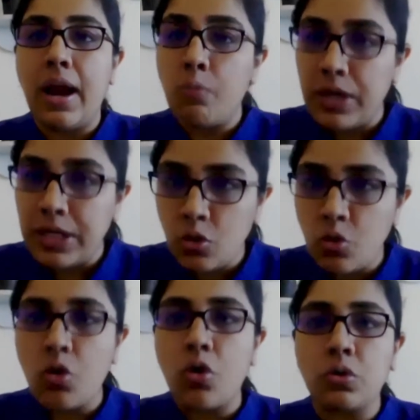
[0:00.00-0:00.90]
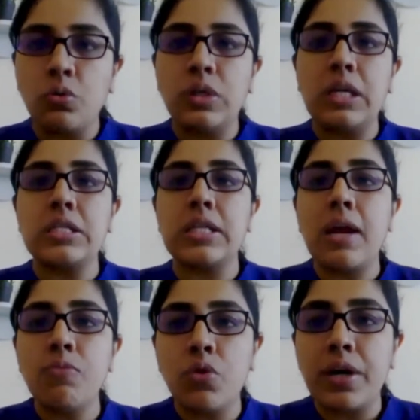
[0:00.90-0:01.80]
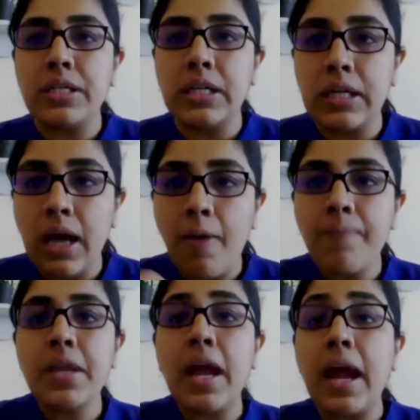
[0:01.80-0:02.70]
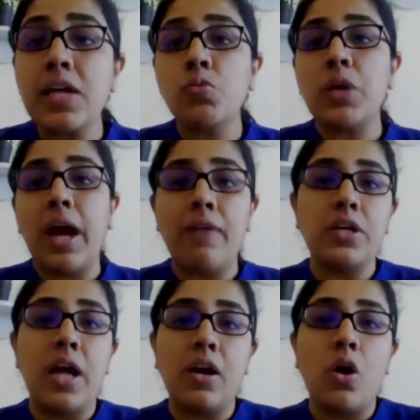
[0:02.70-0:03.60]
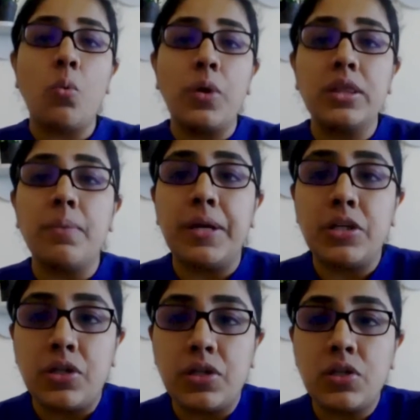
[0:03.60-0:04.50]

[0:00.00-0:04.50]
And we do go through these same criteria as we have a dialogue with the patient.